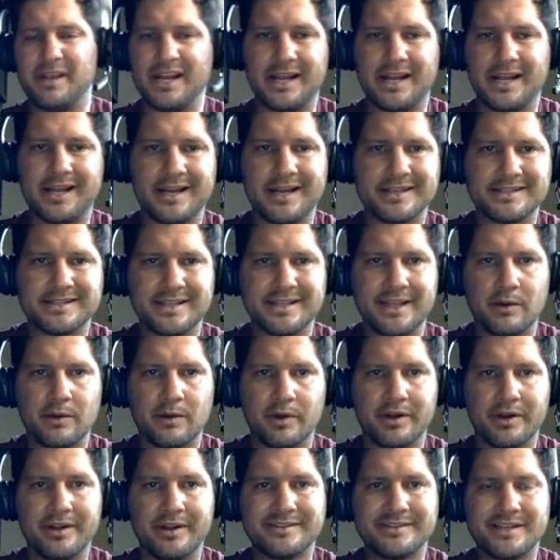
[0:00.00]
I kind of said that
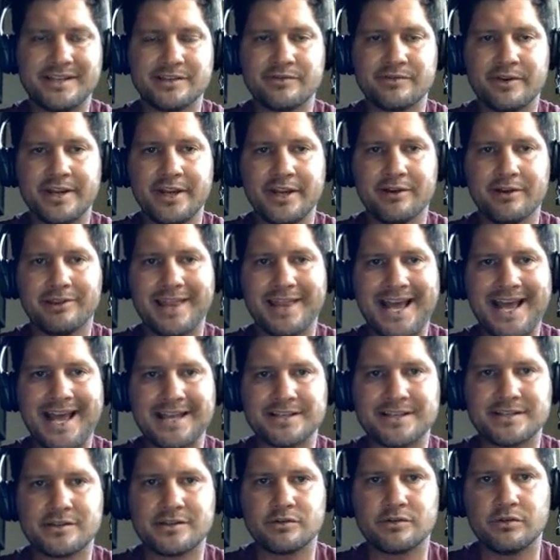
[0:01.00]
weird. It says right here,
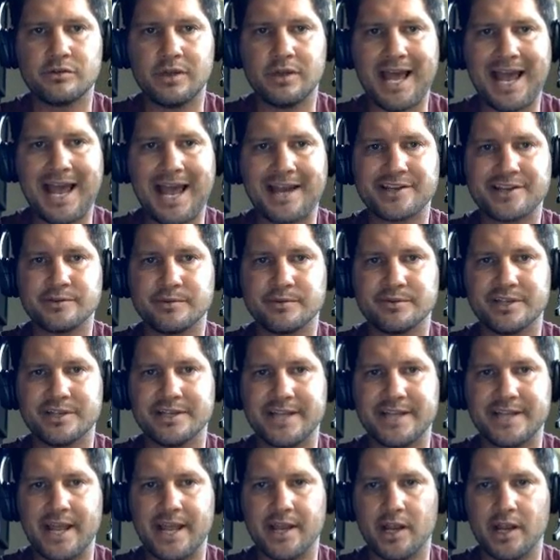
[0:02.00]
last action was a
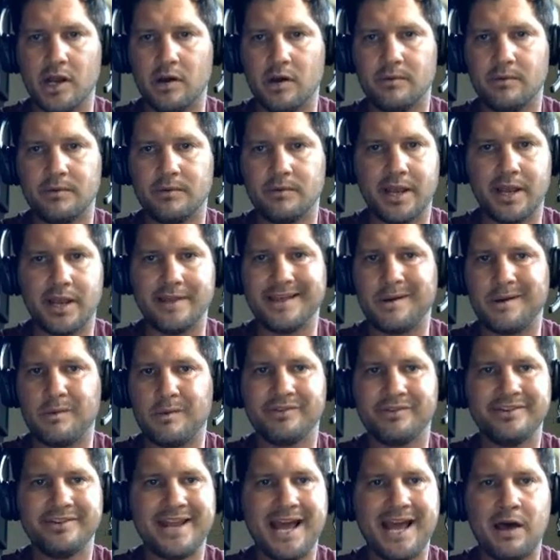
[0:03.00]
day ago. Okay, that
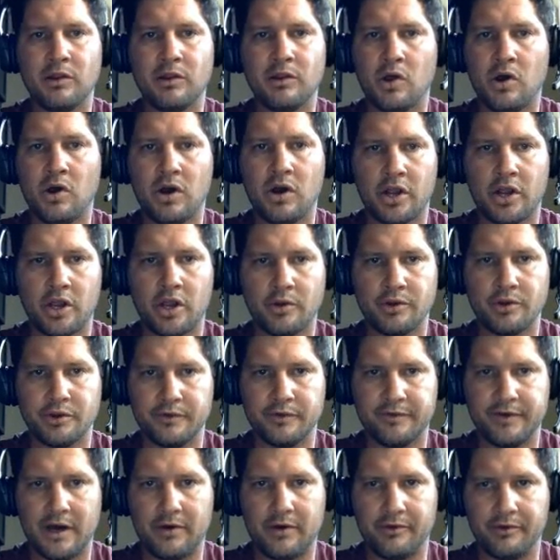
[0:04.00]
wasn't how long ago you
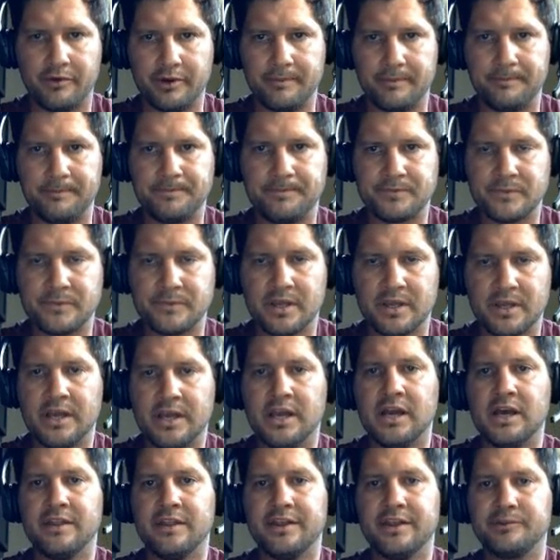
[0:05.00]
followed them.
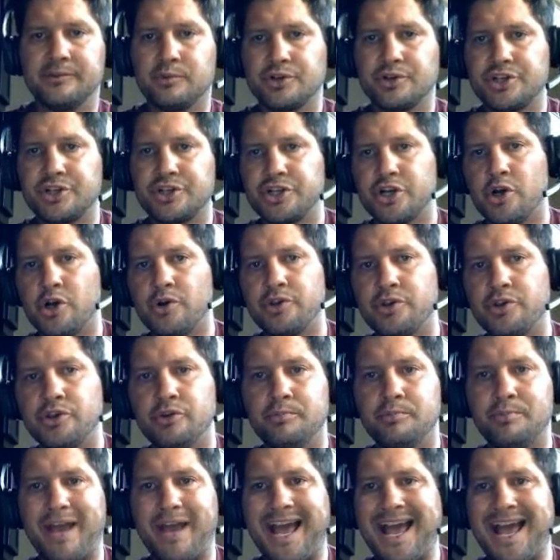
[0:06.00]
This will show
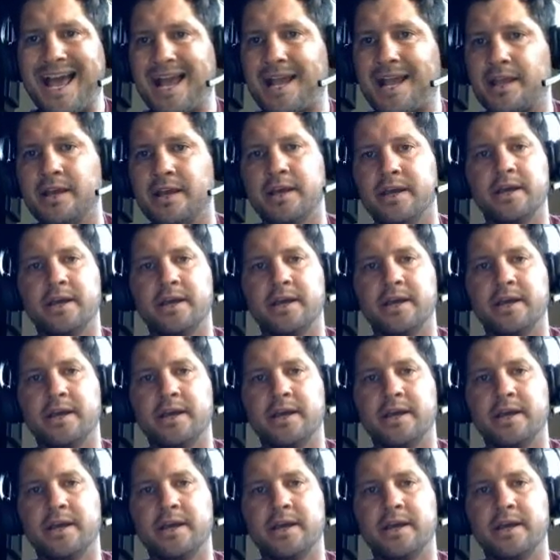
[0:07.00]
you back